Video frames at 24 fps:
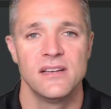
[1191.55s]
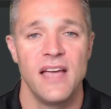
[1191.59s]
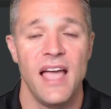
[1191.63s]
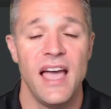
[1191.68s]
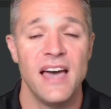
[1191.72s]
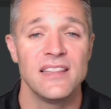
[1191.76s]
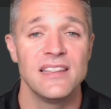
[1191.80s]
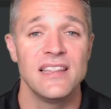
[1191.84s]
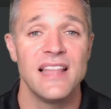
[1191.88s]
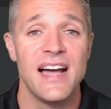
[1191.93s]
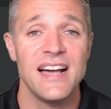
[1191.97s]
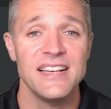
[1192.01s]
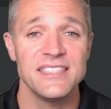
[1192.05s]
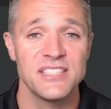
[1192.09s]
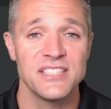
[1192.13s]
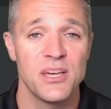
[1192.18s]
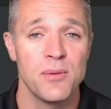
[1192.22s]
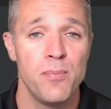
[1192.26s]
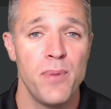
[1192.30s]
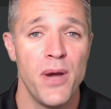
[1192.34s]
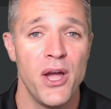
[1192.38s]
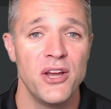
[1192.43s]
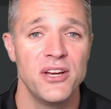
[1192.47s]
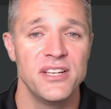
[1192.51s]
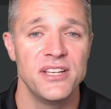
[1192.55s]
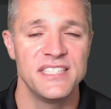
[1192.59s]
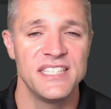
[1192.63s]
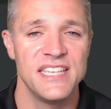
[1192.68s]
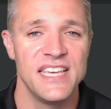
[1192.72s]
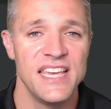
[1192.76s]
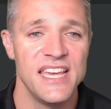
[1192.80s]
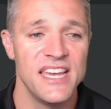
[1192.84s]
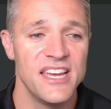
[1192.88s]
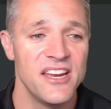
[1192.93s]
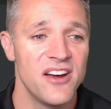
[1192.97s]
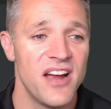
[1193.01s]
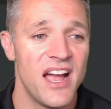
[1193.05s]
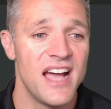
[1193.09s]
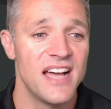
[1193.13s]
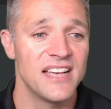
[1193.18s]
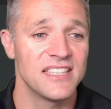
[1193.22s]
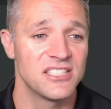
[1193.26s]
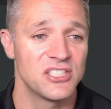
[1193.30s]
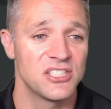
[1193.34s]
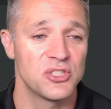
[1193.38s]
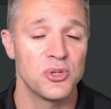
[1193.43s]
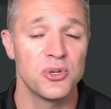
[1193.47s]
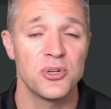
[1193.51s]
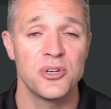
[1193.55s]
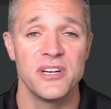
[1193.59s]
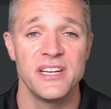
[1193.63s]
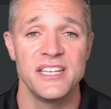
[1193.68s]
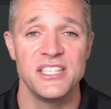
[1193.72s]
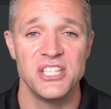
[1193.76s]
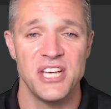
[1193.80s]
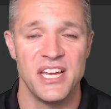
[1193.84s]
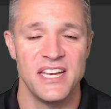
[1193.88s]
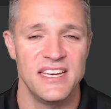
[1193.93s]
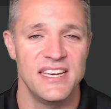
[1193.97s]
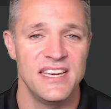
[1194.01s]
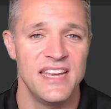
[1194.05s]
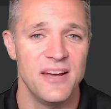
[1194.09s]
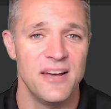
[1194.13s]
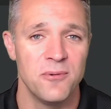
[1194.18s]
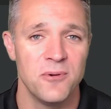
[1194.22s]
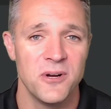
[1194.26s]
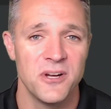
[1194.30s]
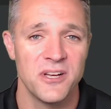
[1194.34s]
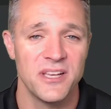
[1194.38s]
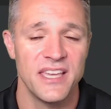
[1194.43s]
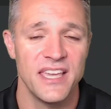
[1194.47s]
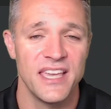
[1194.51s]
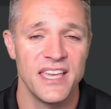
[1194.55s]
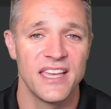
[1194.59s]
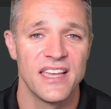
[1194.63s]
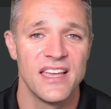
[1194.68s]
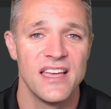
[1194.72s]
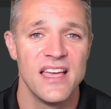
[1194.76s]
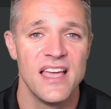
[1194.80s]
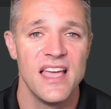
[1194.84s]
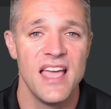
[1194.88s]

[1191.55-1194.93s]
Our last components here are storage and networking.